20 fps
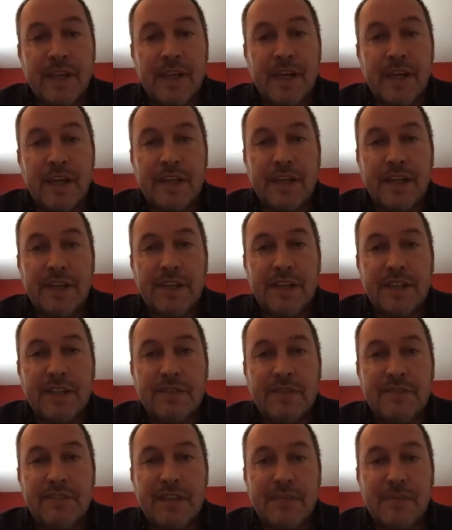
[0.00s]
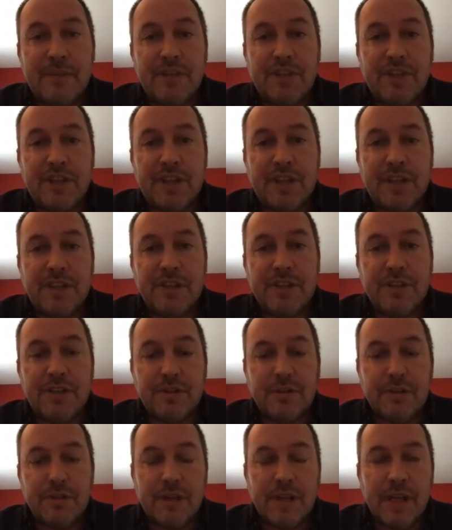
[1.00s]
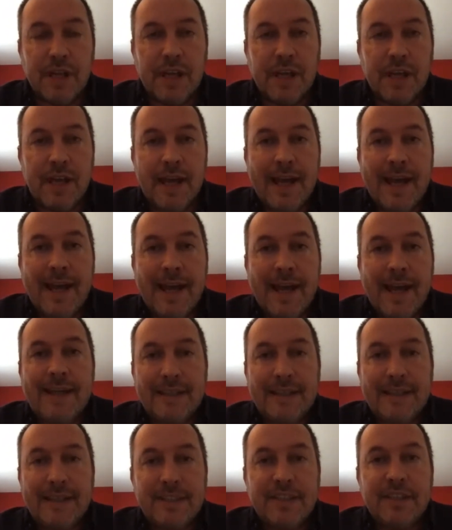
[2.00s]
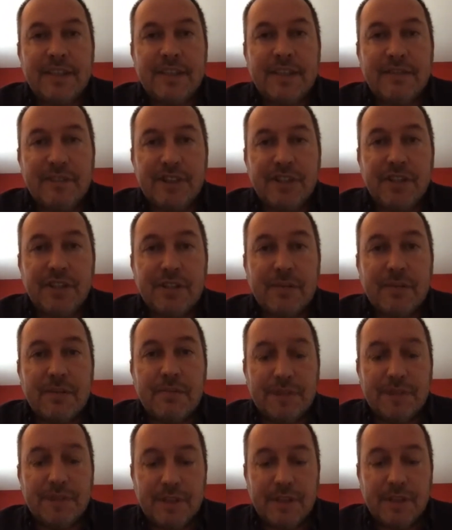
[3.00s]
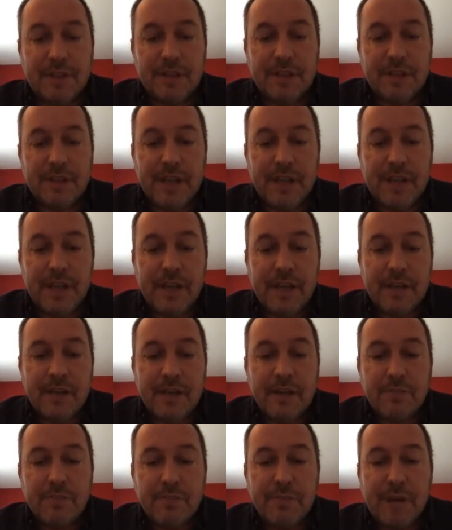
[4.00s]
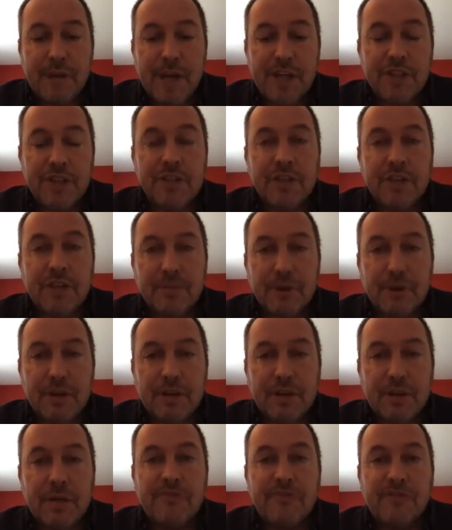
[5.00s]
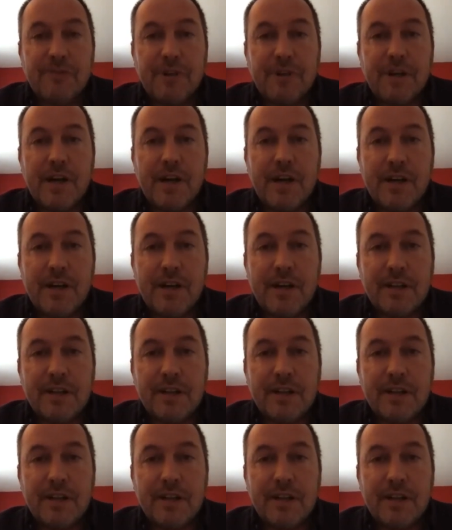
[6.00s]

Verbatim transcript: And I guess it gives them a chance to add into the vision something that, that yeah, they are passionate about. It comes from their heart.